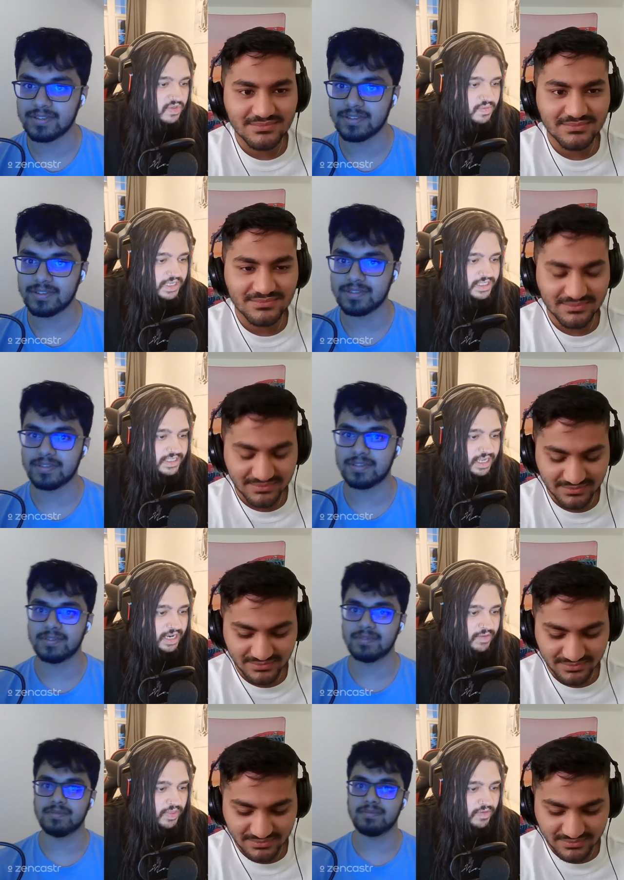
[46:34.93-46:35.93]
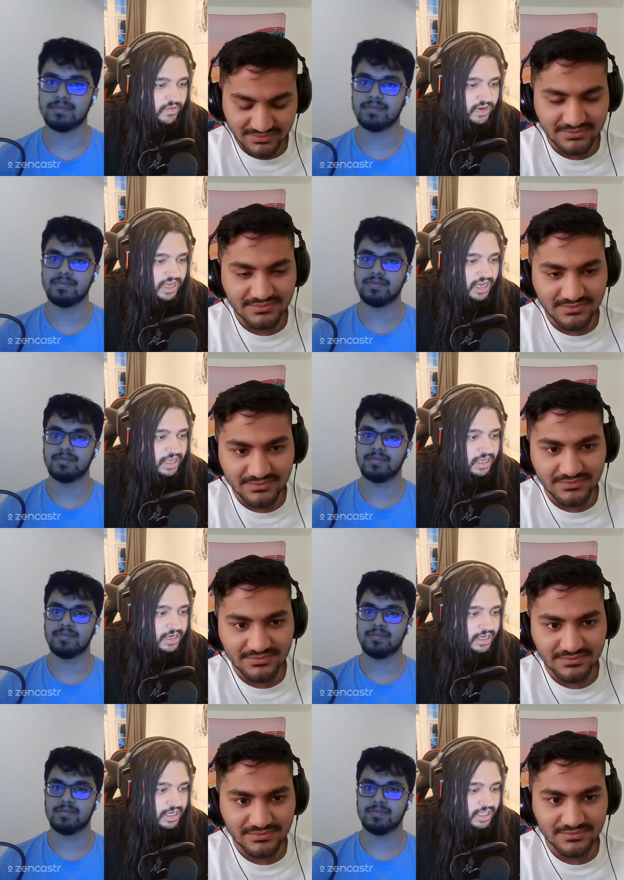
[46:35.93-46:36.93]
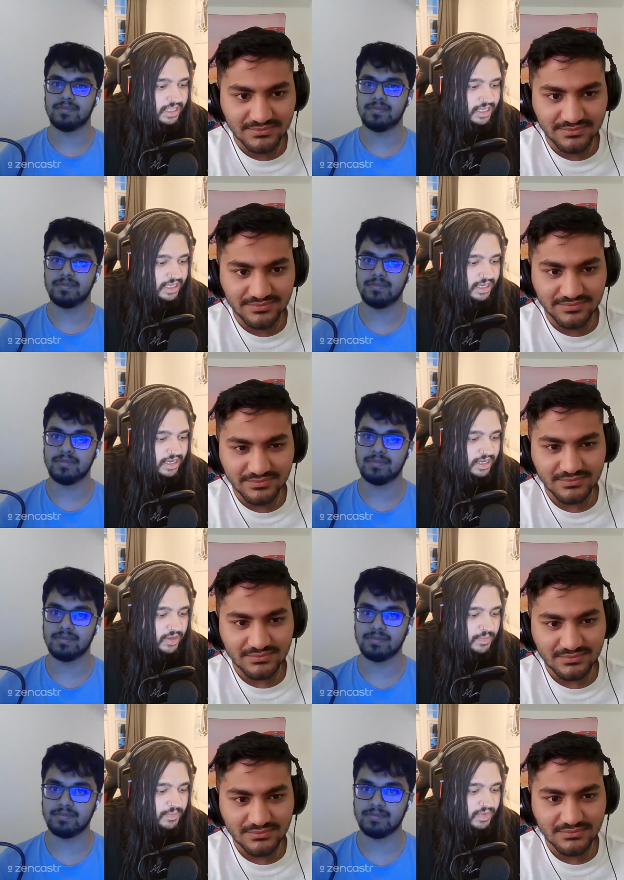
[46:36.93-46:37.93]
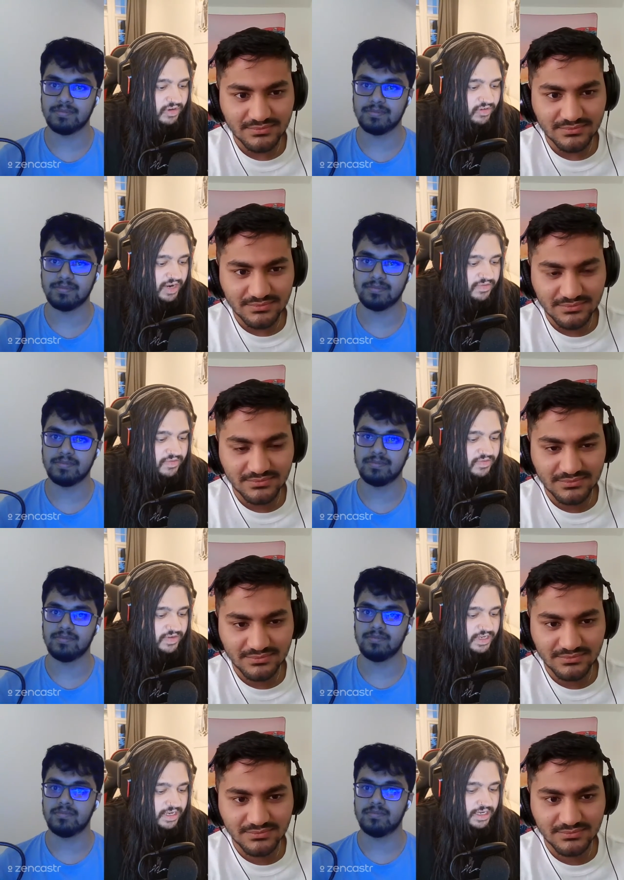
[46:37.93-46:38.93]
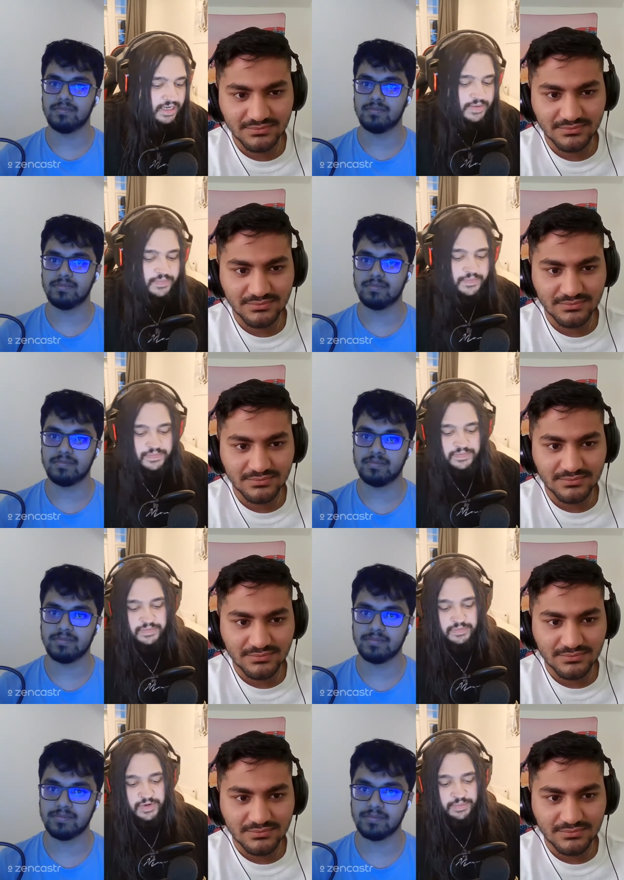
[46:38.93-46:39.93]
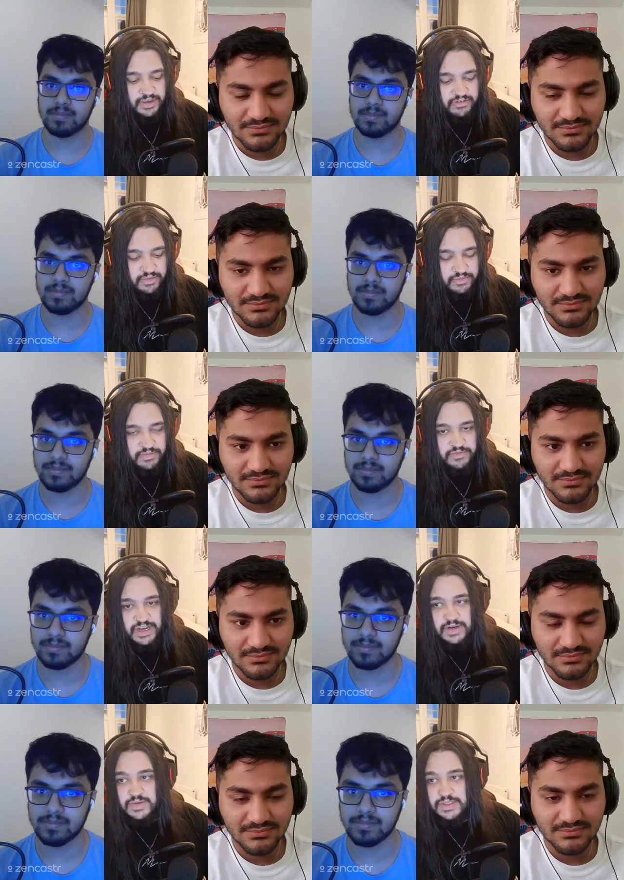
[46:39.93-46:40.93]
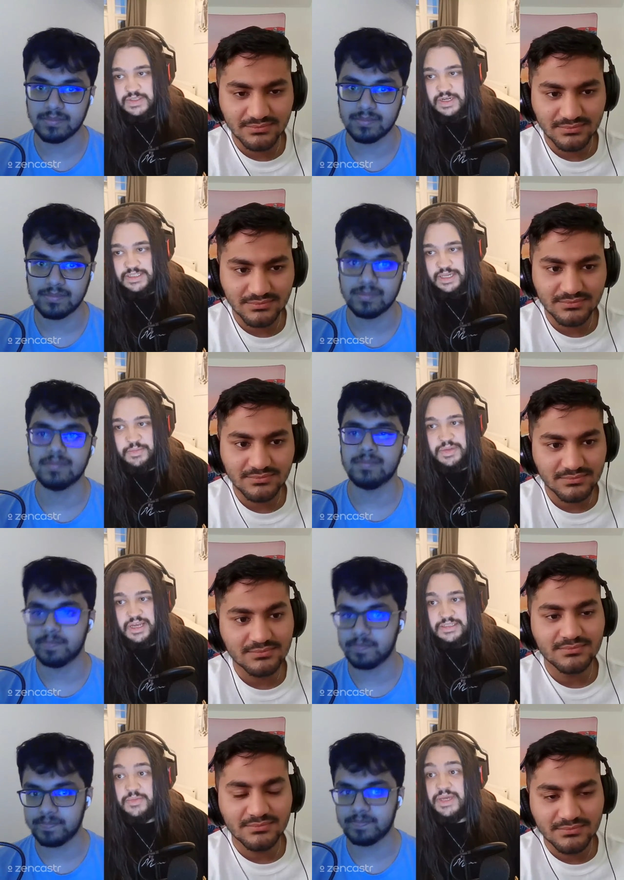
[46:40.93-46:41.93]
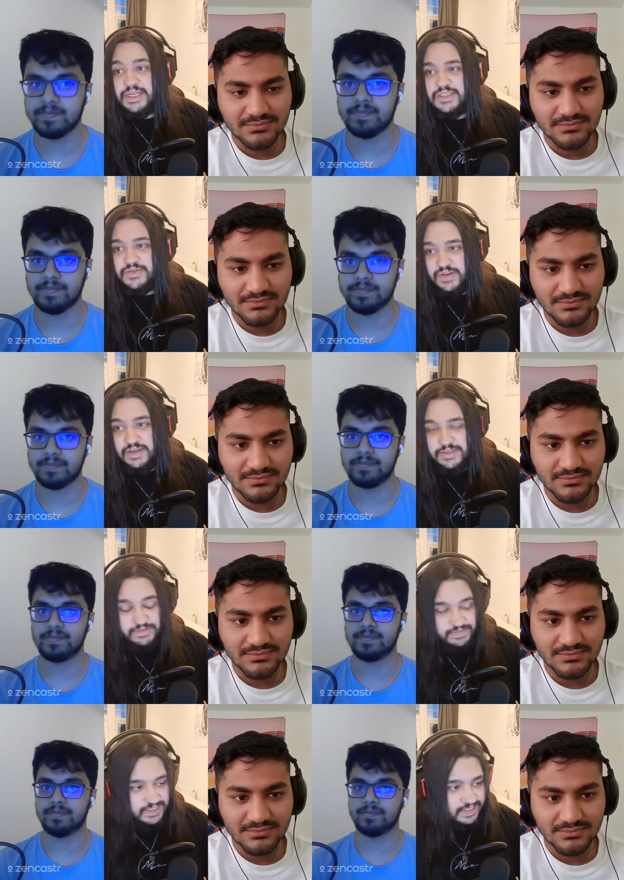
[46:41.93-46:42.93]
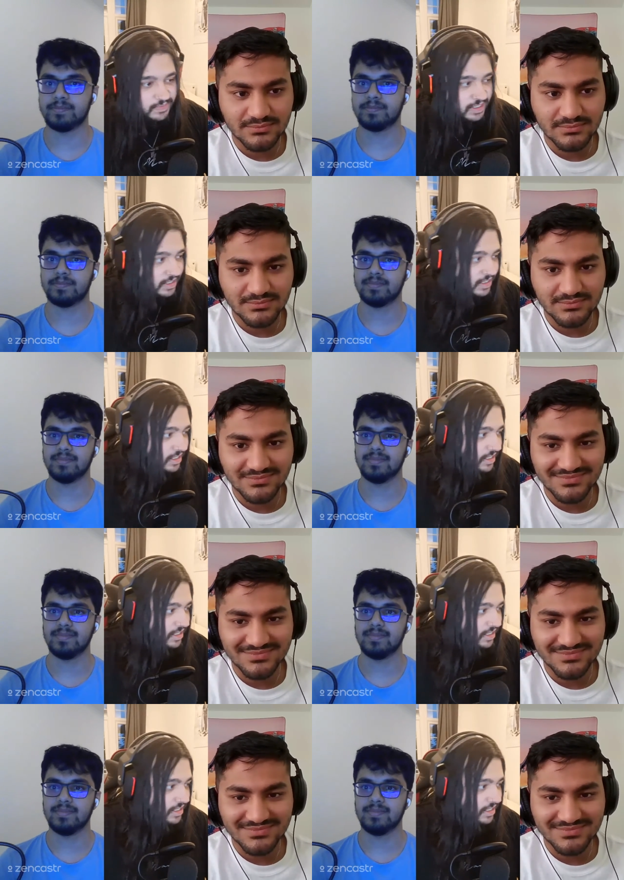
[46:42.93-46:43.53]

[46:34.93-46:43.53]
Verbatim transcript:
Speaker 1: always, eleventh of July, the um, draft um, Premiership finals is going to take place. The biggest finals of the summer.